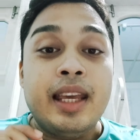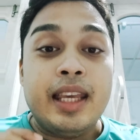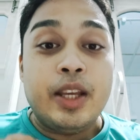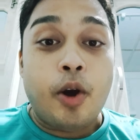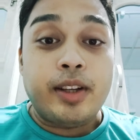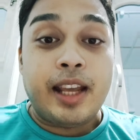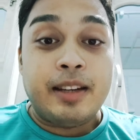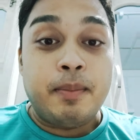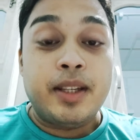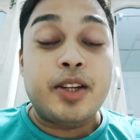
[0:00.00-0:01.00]
He got
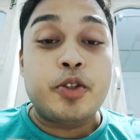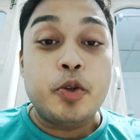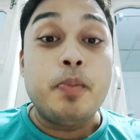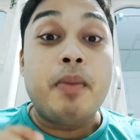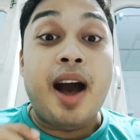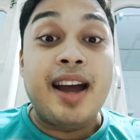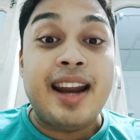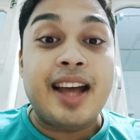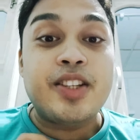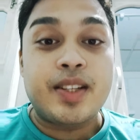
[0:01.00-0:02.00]
admitted to
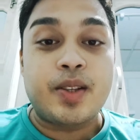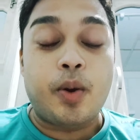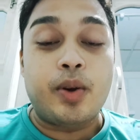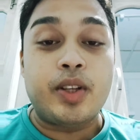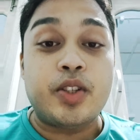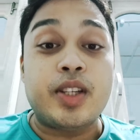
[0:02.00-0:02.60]
Maharaja's College.